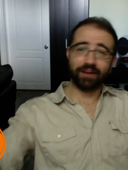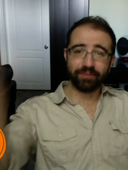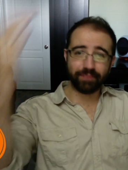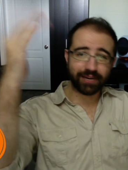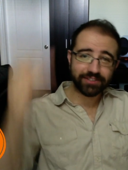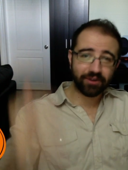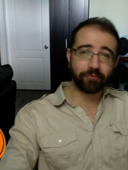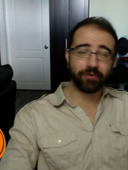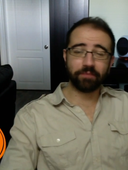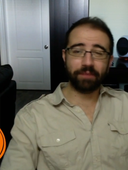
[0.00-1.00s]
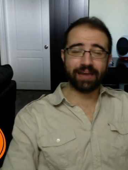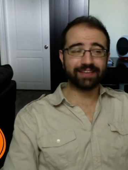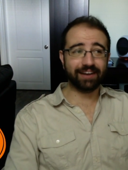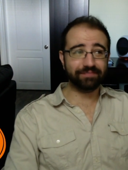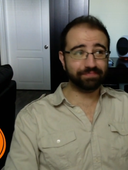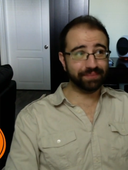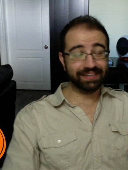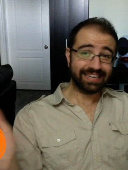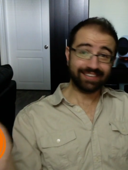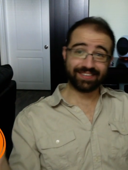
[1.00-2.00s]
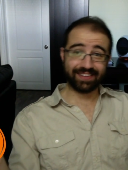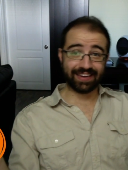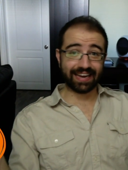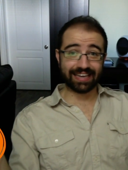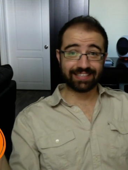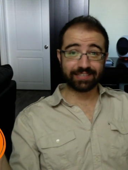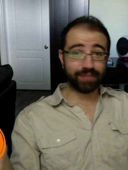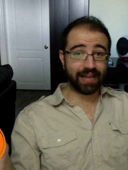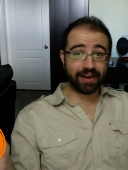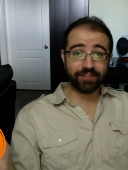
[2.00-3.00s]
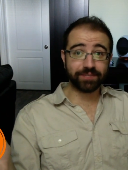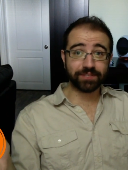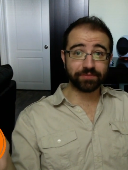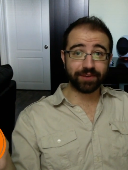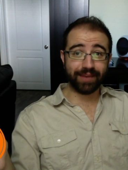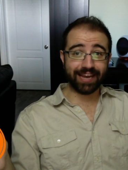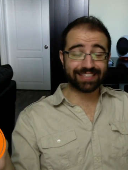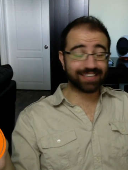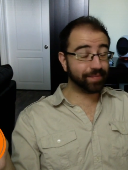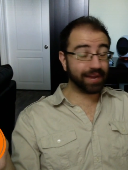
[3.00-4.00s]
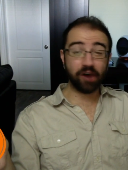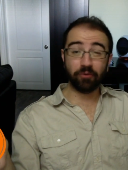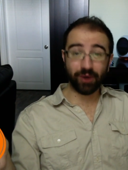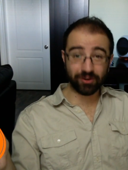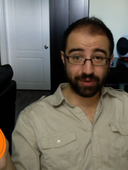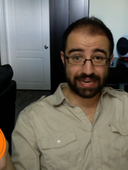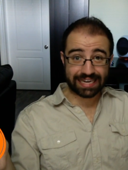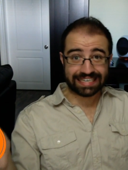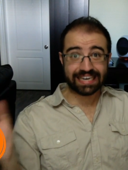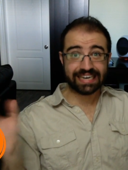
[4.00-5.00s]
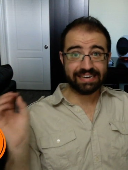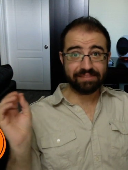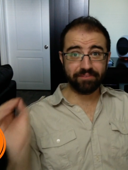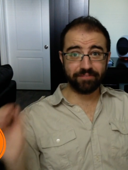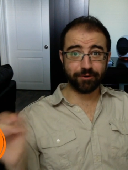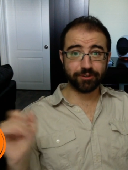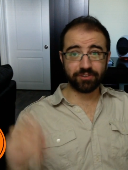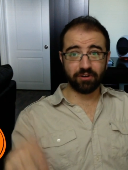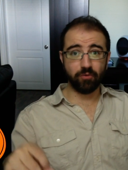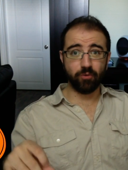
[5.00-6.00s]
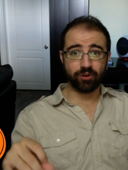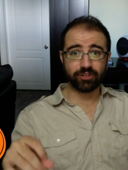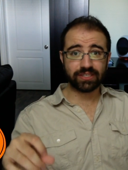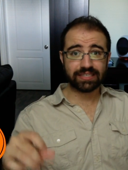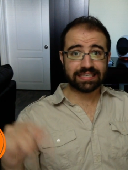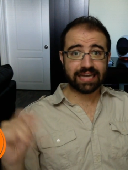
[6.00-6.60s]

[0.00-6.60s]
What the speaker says: everybody's hard work pays off. But here's the thing, guys. This Black Christmas remake is coming out 1 week before Star Wars.